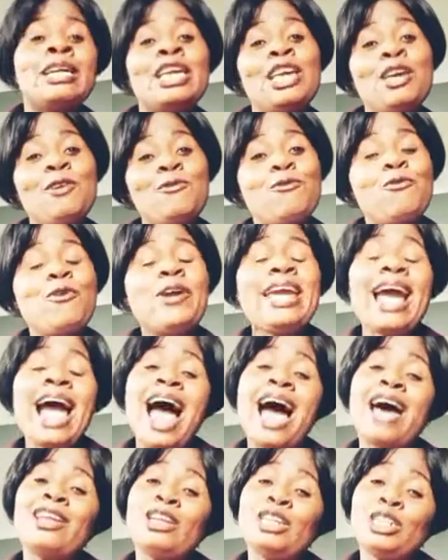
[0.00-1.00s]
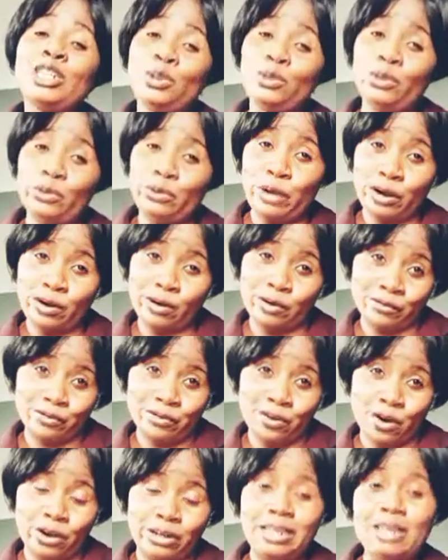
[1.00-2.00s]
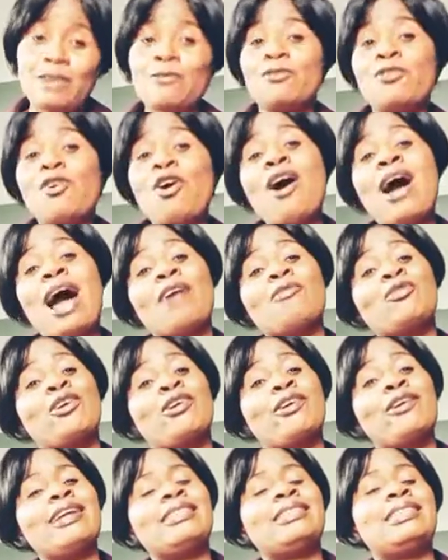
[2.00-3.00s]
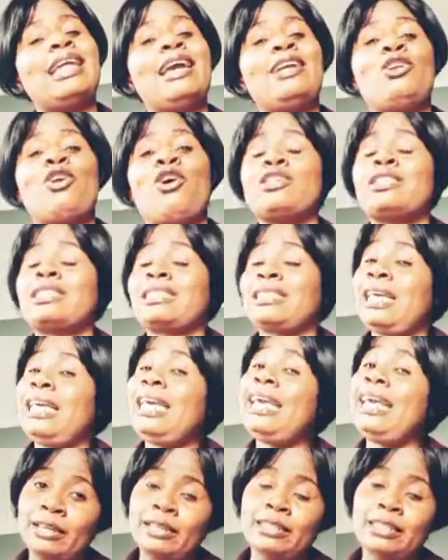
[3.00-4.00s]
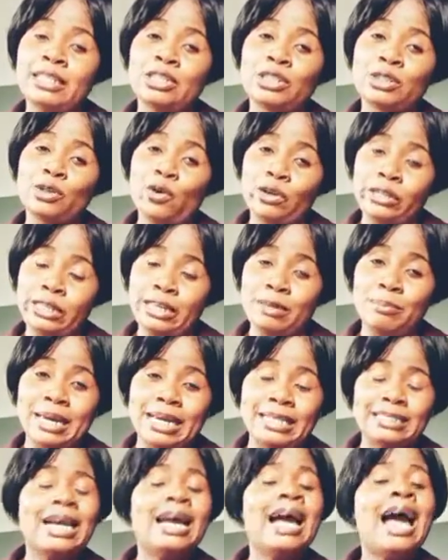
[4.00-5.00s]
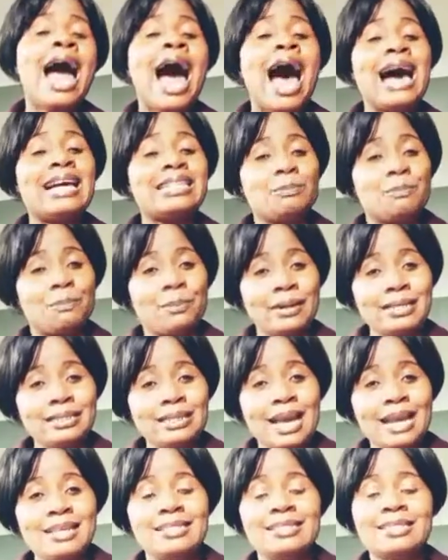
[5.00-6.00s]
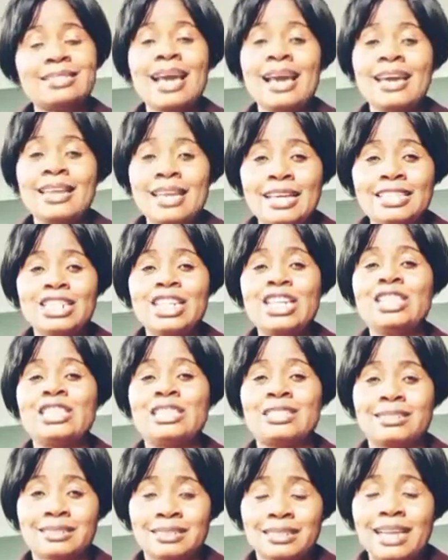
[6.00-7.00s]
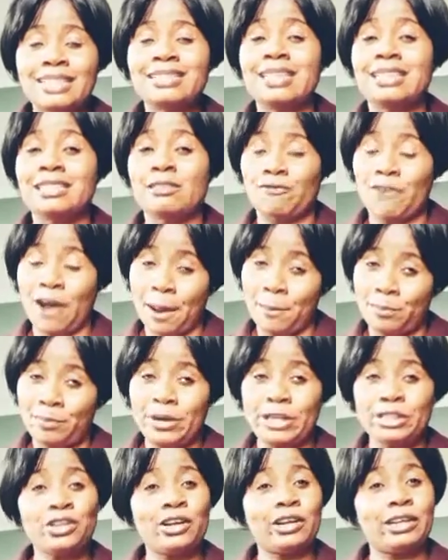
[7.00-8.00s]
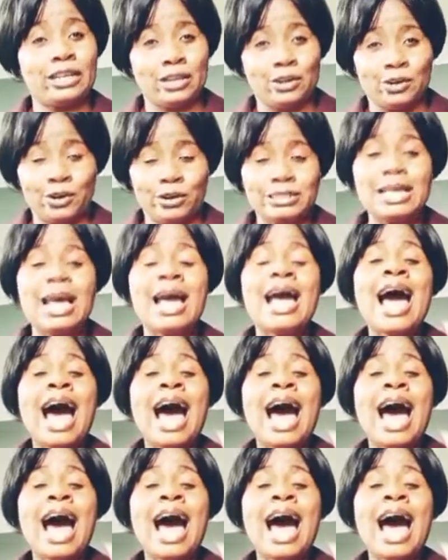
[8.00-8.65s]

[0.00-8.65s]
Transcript: If we are the children of God, if God have created us in his own image, has breathed his energy, his strength, his vibration in us,